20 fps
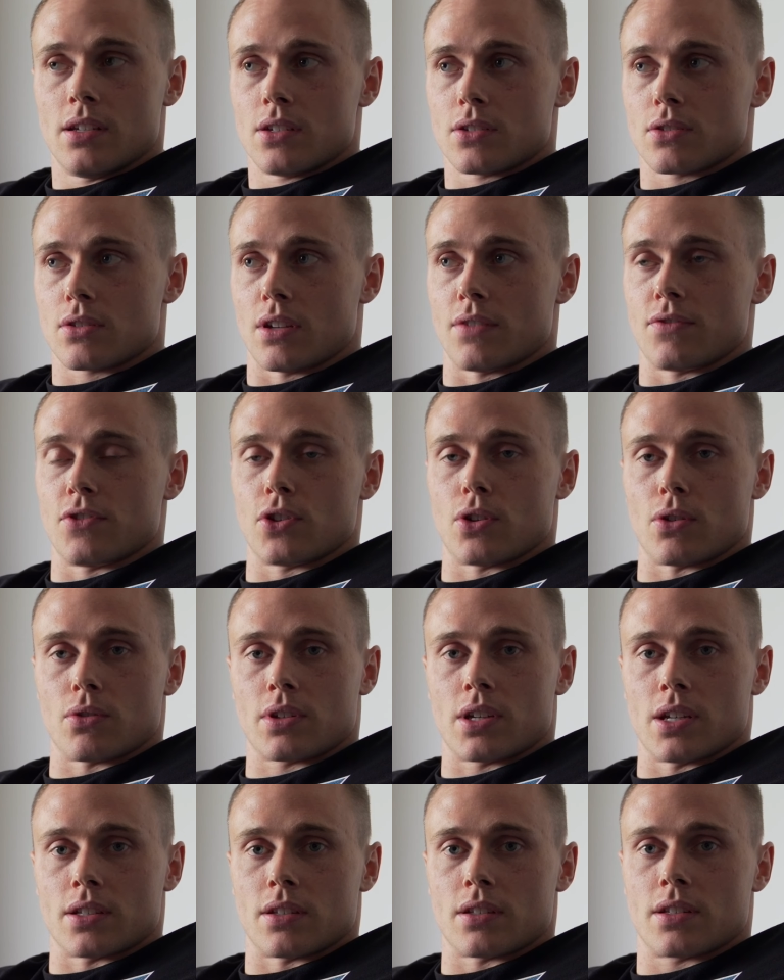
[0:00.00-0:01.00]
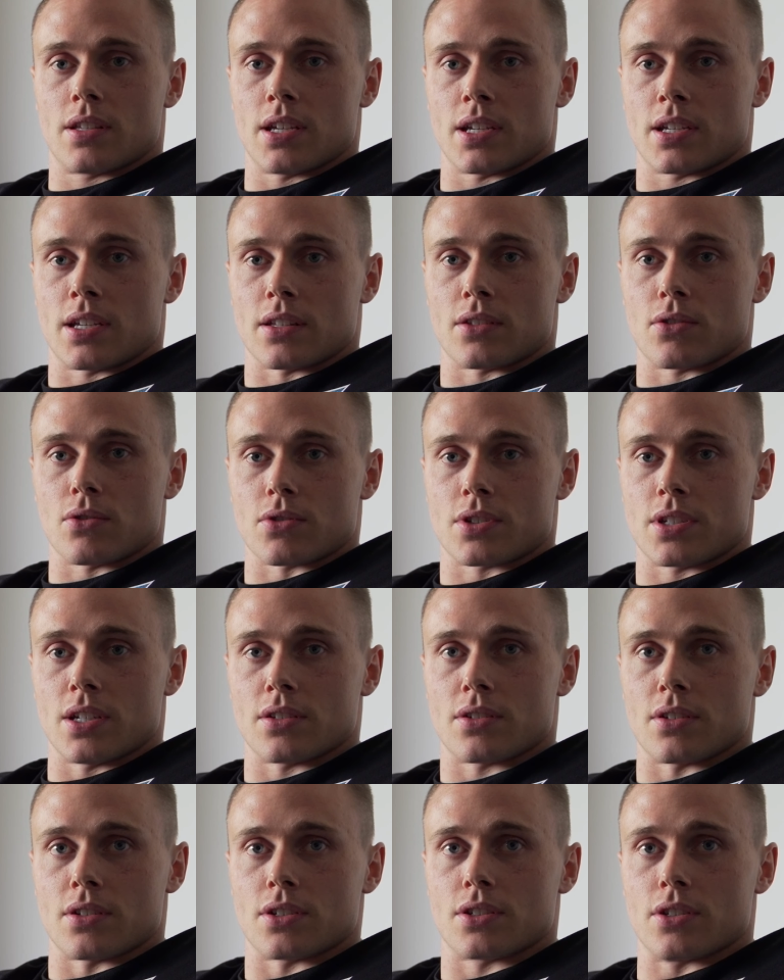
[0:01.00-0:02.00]
So if you don't get the ticket, your
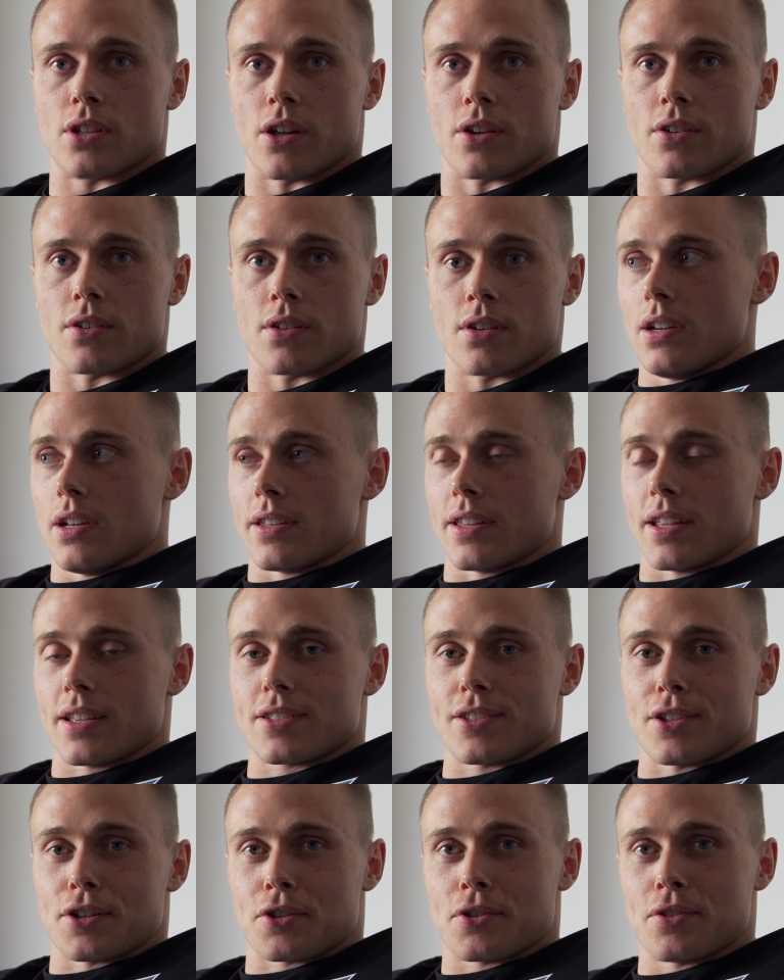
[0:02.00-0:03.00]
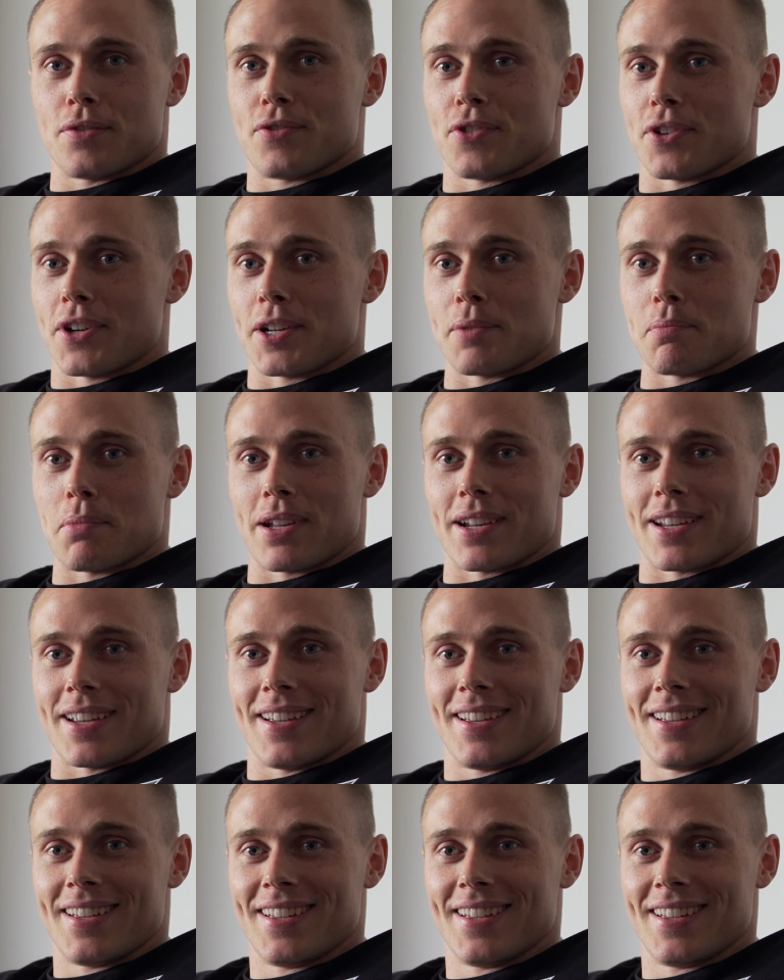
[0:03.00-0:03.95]
season is done, and that's not good for anybody.